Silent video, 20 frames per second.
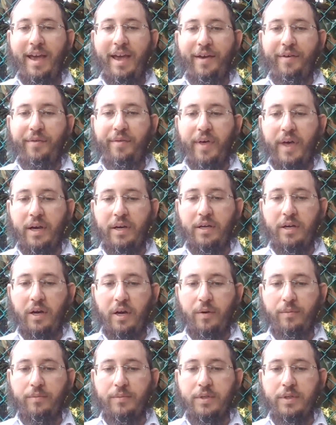And then
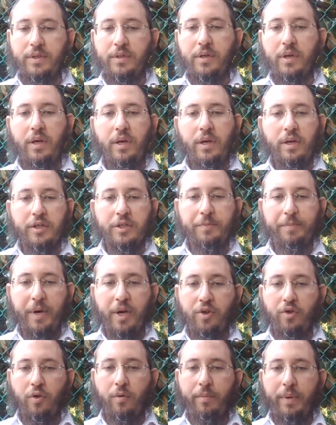comes a
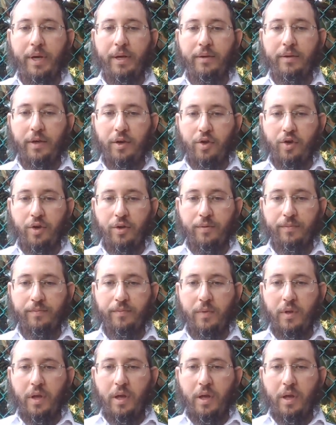special benediction